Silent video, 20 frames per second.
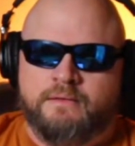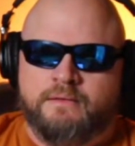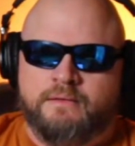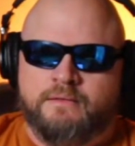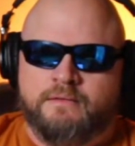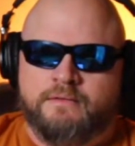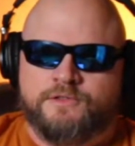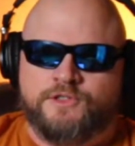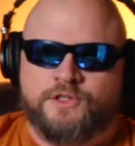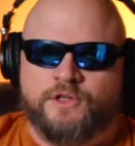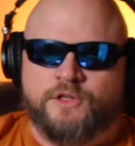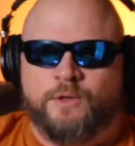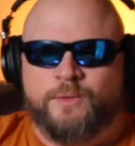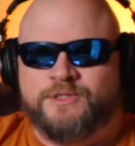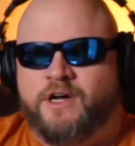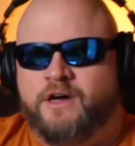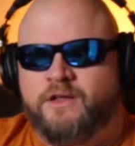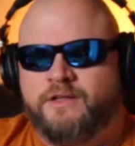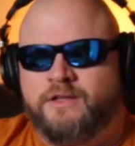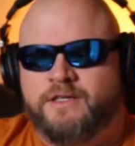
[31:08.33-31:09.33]
So there was
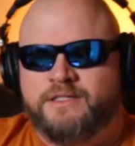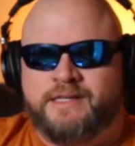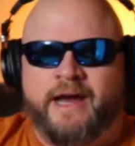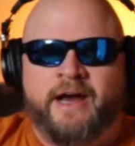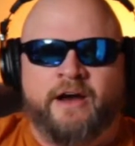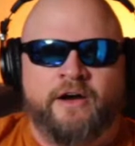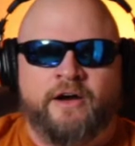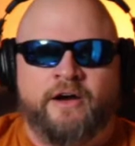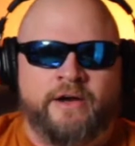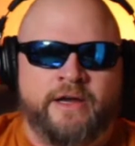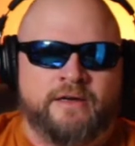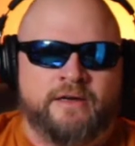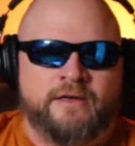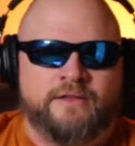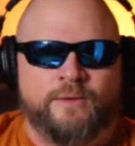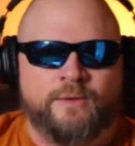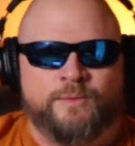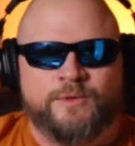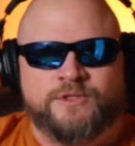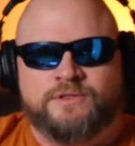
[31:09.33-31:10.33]
all this area
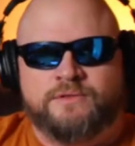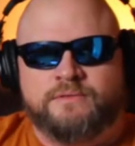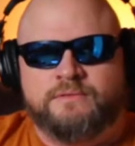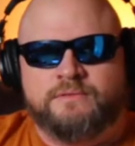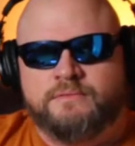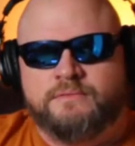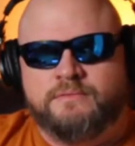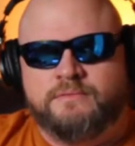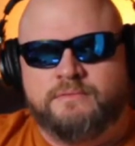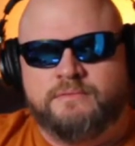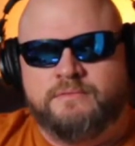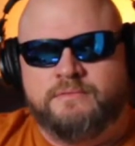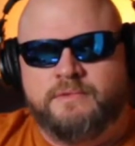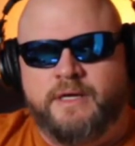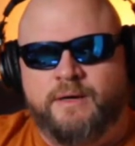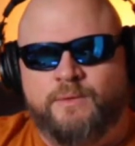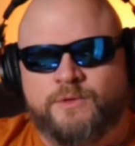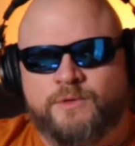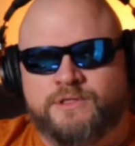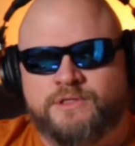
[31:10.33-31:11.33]
that
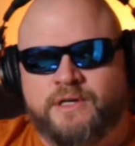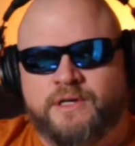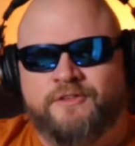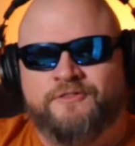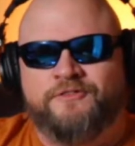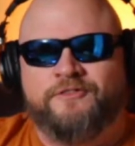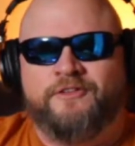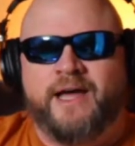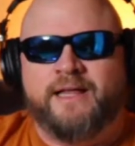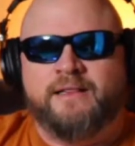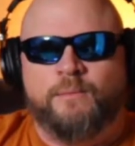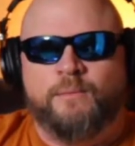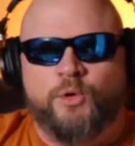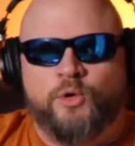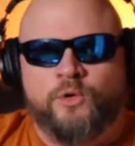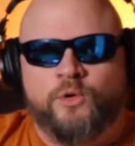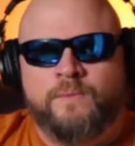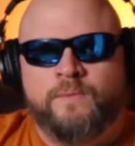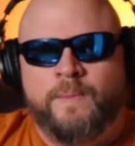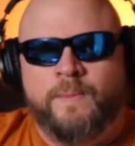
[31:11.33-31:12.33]
was
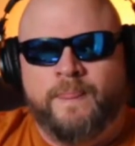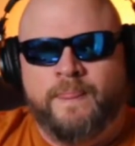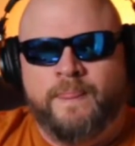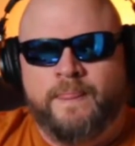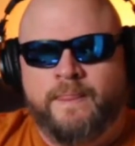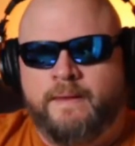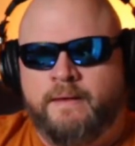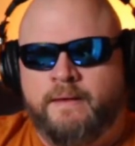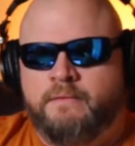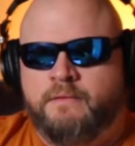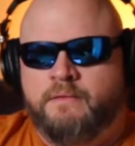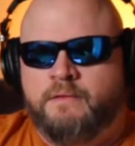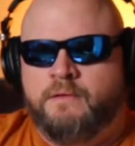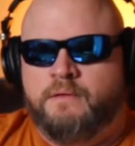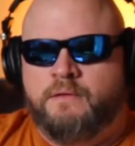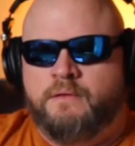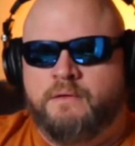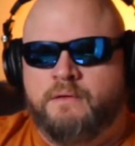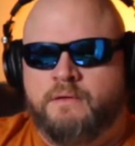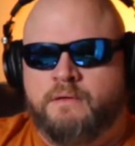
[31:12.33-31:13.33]
available
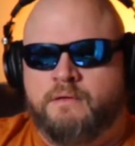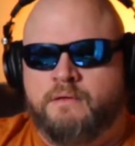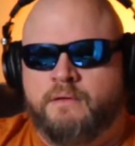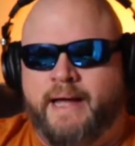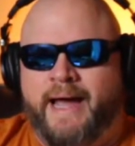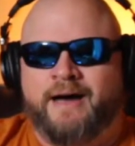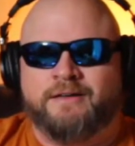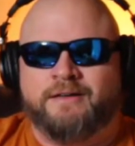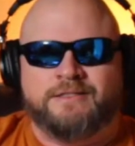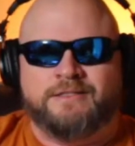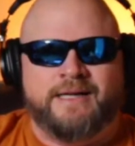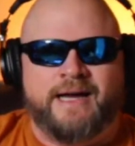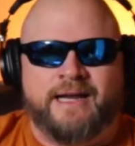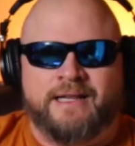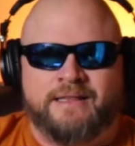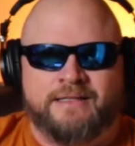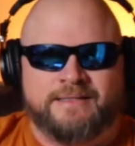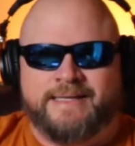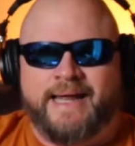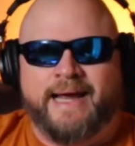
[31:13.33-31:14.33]
outside of
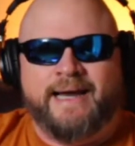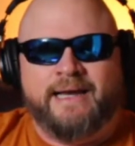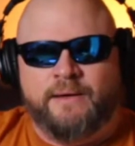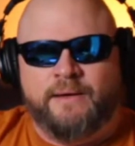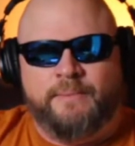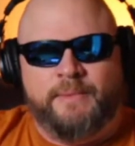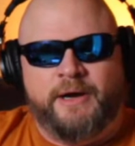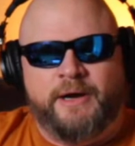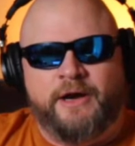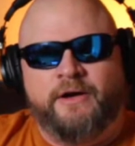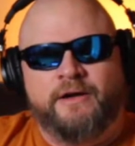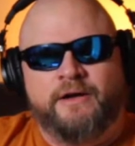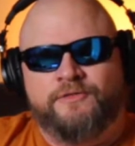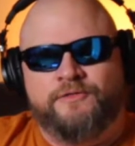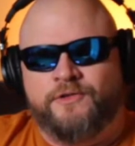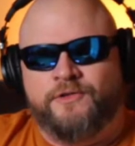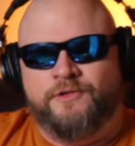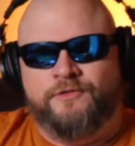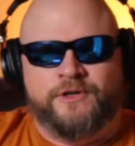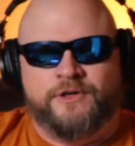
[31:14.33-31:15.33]
the stadium area
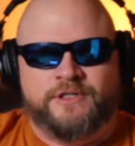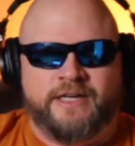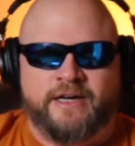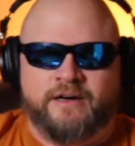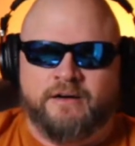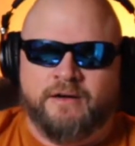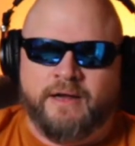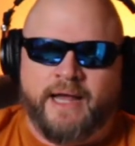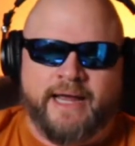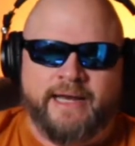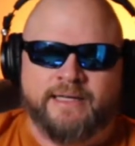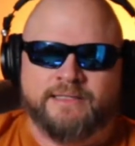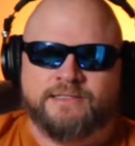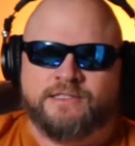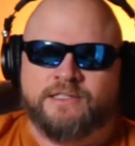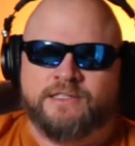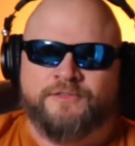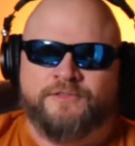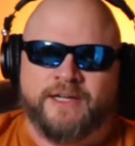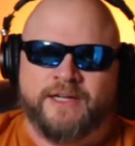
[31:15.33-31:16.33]
for tailgating and
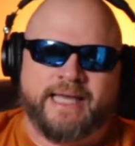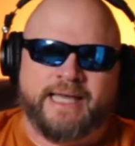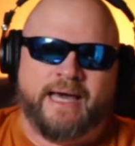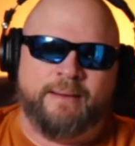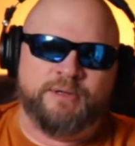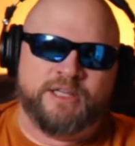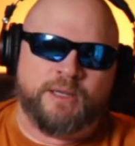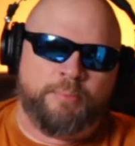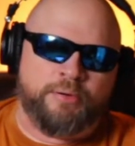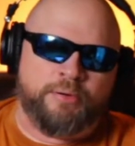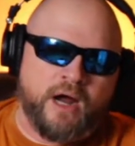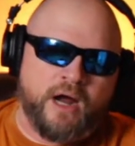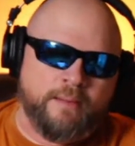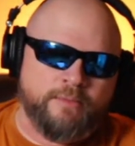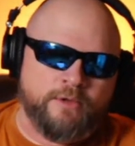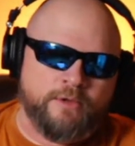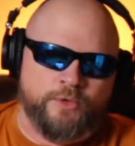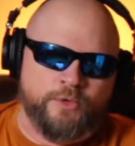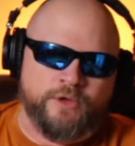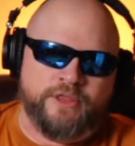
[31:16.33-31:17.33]
stuff like that. But the
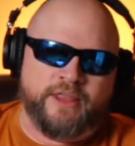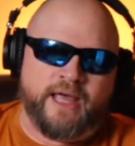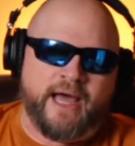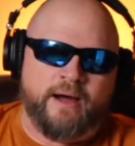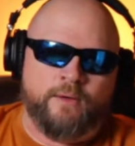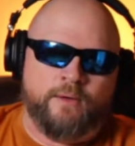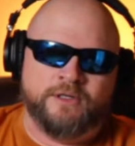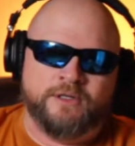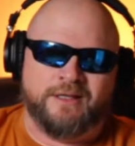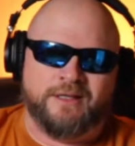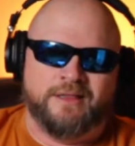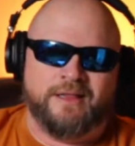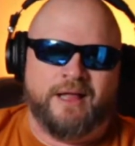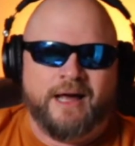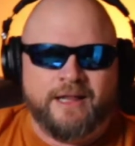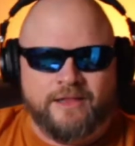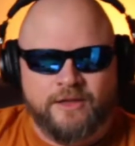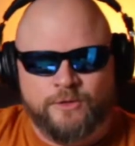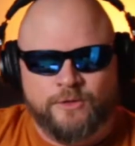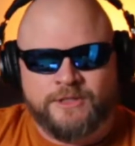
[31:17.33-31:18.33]
problem with that was a lot
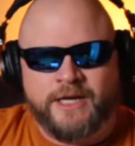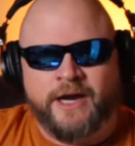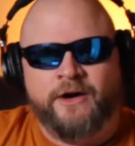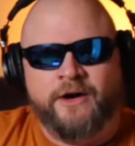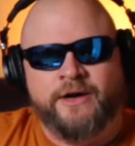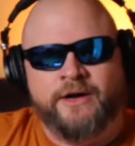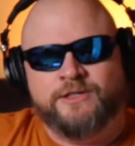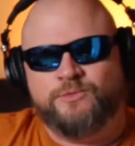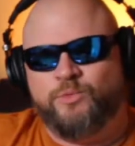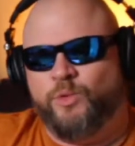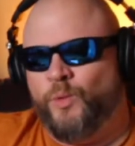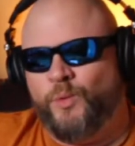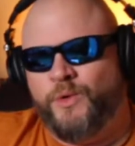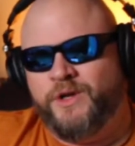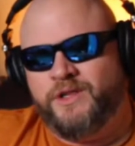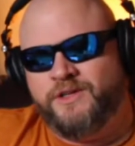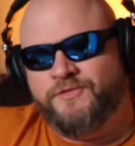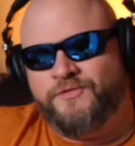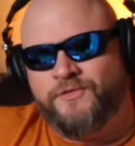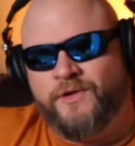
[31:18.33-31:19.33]
of those areas were
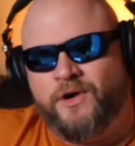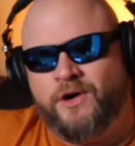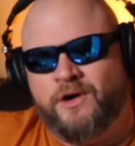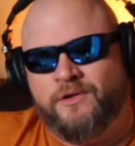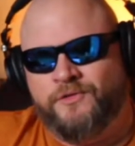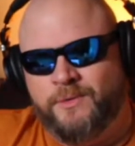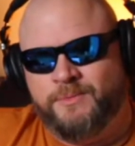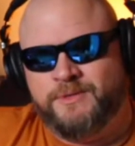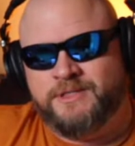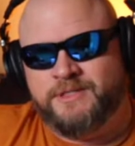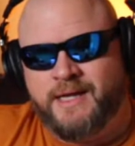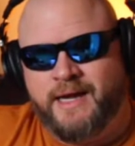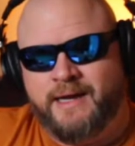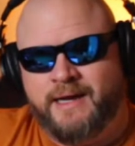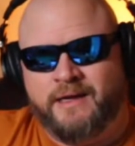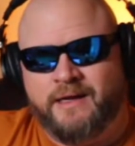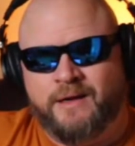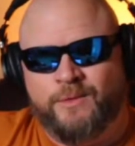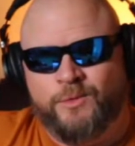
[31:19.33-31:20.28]
really far from the stadium.